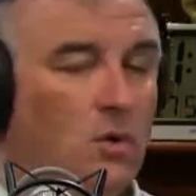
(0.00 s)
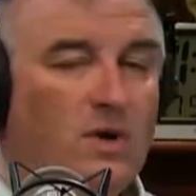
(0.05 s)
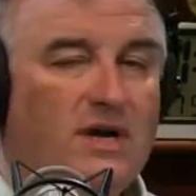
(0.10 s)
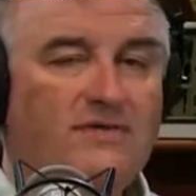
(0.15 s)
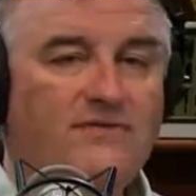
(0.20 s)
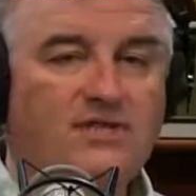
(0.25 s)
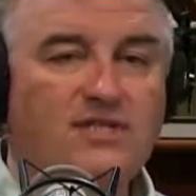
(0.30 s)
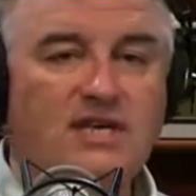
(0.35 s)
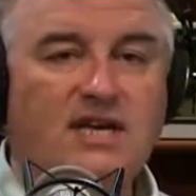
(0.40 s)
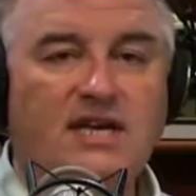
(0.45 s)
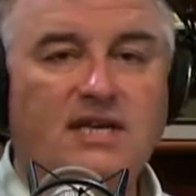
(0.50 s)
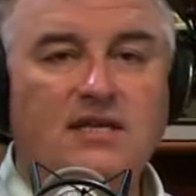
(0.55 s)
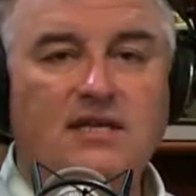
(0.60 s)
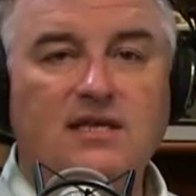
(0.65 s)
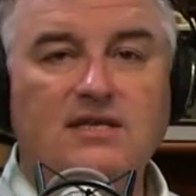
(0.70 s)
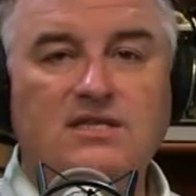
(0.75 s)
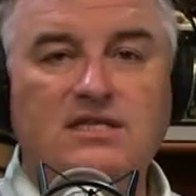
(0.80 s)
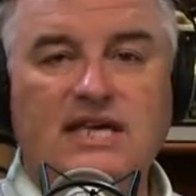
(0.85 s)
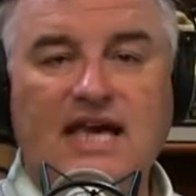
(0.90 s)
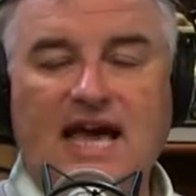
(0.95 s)
We've seen
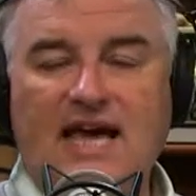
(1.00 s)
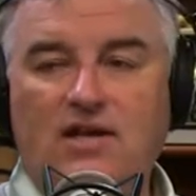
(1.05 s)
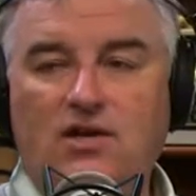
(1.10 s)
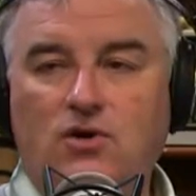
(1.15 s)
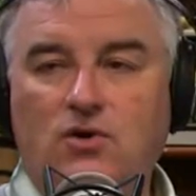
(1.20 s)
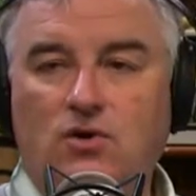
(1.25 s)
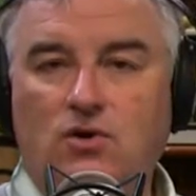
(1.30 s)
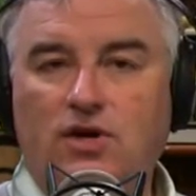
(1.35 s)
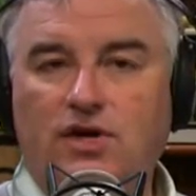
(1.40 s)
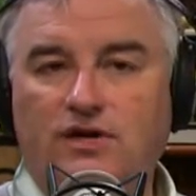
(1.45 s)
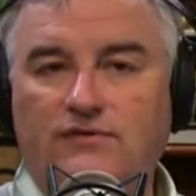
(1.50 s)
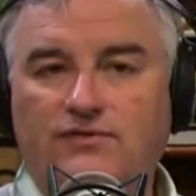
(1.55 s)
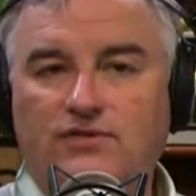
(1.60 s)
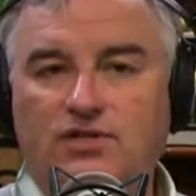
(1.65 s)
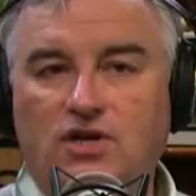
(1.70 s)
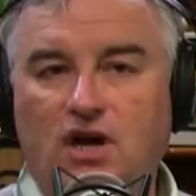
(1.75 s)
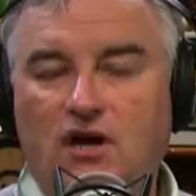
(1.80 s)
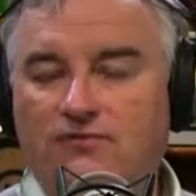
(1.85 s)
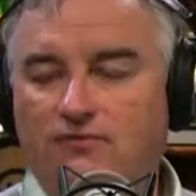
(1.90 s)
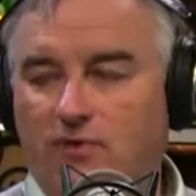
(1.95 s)
this category of
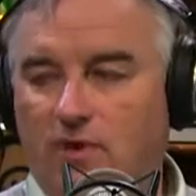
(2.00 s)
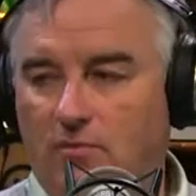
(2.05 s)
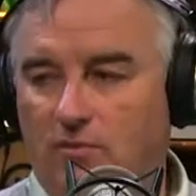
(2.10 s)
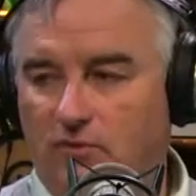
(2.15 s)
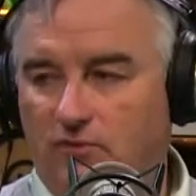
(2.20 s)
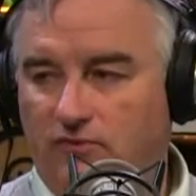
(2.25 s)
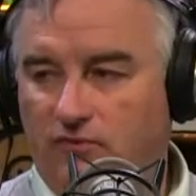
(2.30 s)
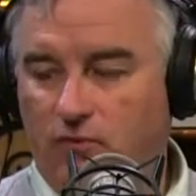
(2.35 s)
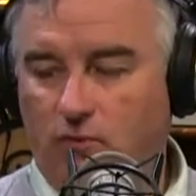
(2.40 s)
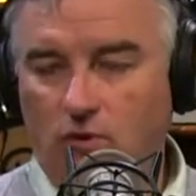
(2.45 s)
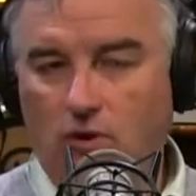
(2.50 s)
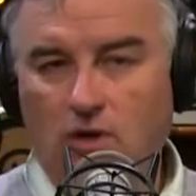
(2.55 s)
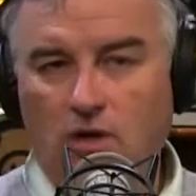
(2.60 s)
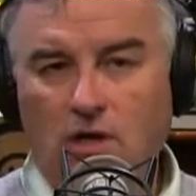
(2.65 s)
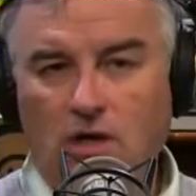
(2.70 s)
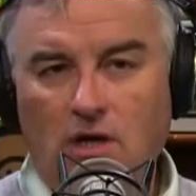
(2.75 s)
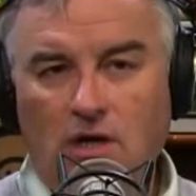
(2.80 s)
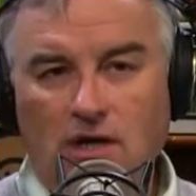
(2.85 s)
software before.